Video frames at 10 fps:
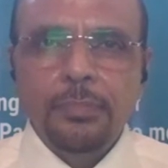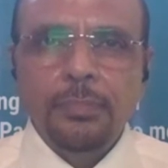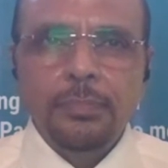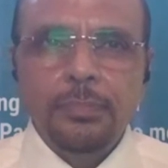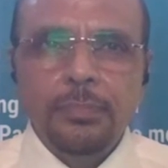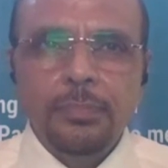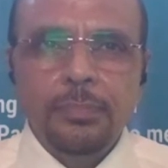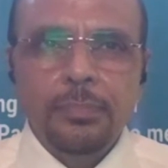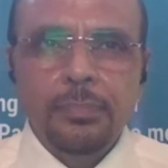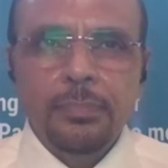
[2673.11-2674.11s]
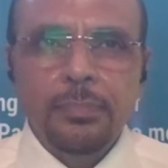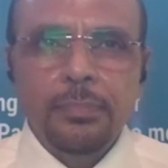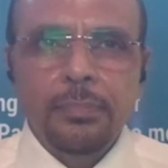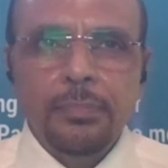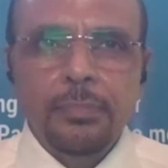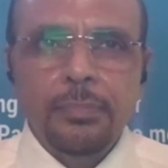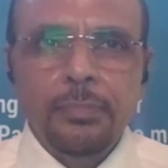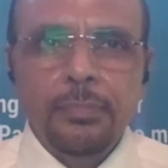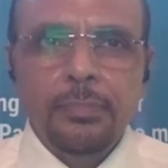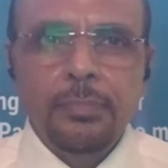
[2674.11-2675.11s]

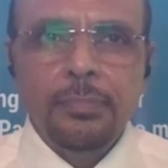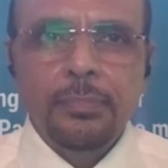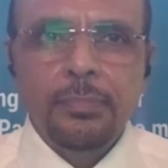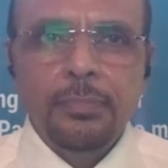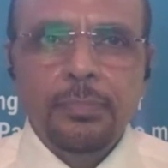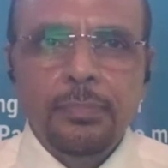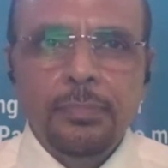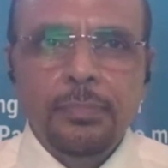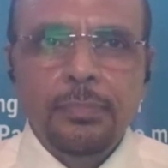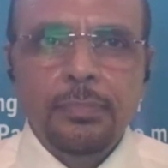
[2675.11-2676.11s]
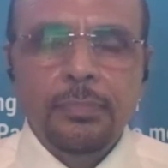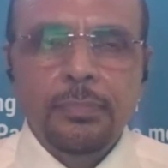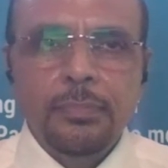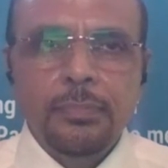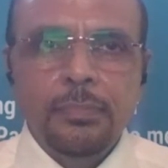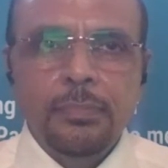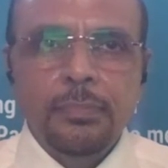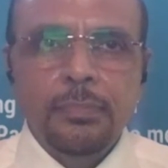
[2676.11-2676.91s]
(not speaking)